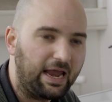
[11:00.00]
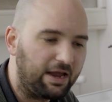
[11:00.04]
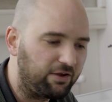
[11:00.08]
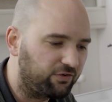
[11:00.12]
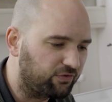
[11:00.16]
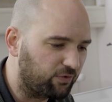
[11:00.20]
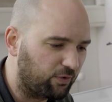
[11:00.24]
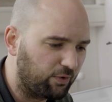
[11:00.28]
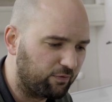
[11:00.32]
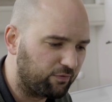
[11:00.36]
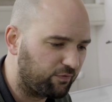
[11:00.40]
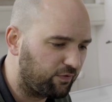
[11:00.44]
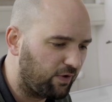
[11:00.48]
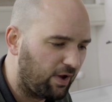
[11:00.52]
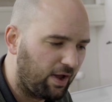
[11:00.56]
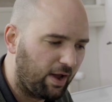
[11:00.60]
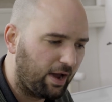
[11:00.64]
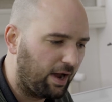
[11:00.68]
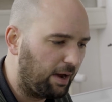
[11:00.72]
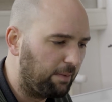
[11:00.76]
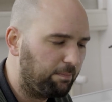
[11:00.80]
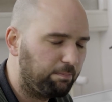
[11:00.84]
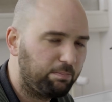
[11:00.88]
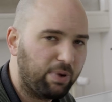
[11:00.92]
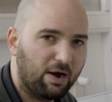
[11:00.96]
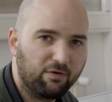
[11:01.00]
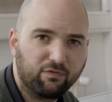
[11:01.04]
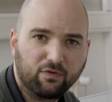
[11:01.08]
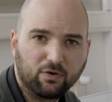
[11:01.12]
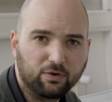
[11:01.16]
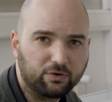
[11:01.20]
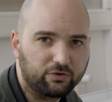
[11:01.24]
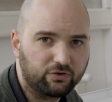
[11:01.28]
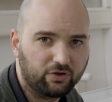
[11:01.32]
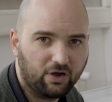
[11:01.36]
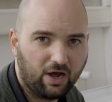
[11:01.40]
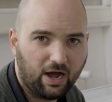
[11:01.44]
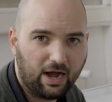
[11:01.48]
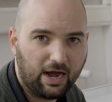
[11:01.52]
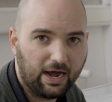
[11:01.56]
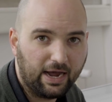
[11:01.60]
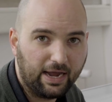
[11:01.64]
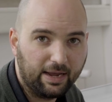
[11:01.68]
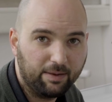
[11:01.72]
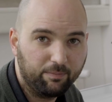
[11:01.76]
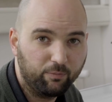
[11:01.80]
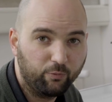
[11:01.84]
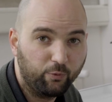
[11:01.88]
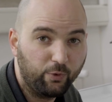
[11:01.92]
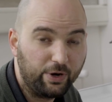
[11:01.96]
a sort of a buffer
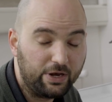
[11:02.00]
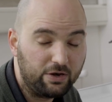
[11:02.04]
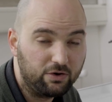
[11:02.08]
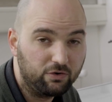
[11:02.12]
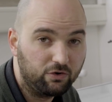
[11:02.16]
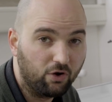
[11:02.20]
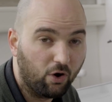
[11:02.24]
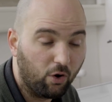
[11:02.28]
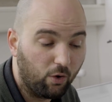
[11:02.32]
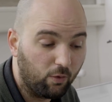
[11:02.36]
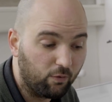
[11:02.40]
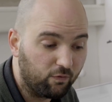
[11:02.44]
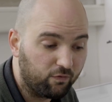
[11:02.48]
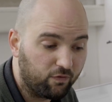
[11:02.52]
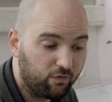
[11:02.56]
time window